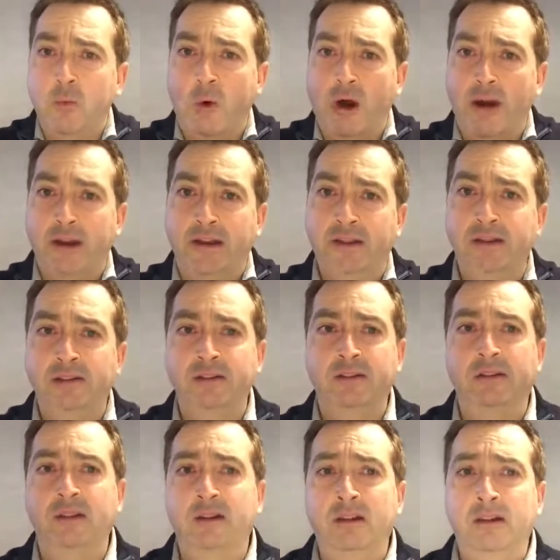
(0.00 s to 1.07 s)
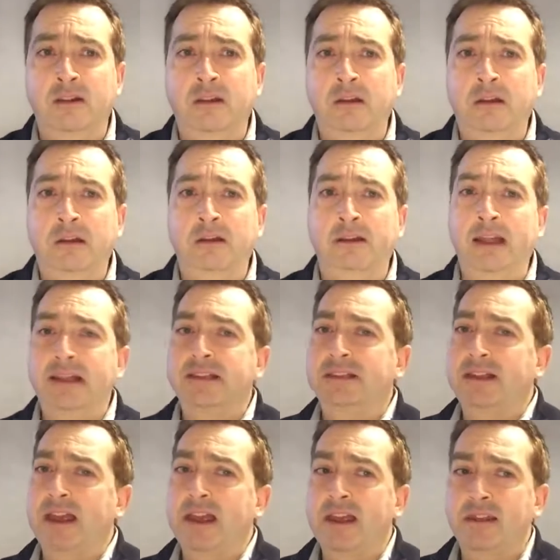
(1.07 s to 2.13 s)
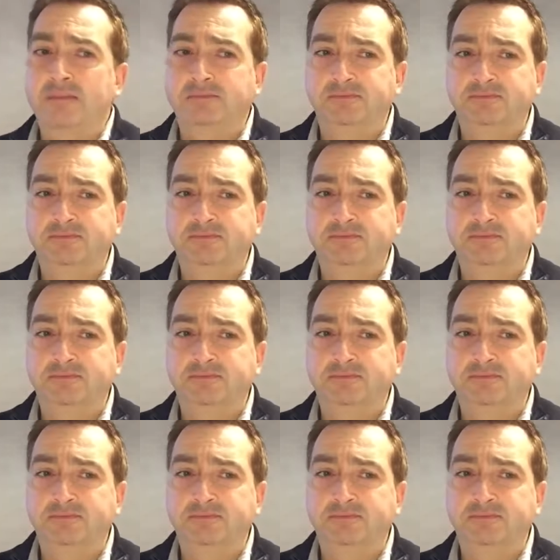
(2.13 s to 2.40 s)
wider. And let's say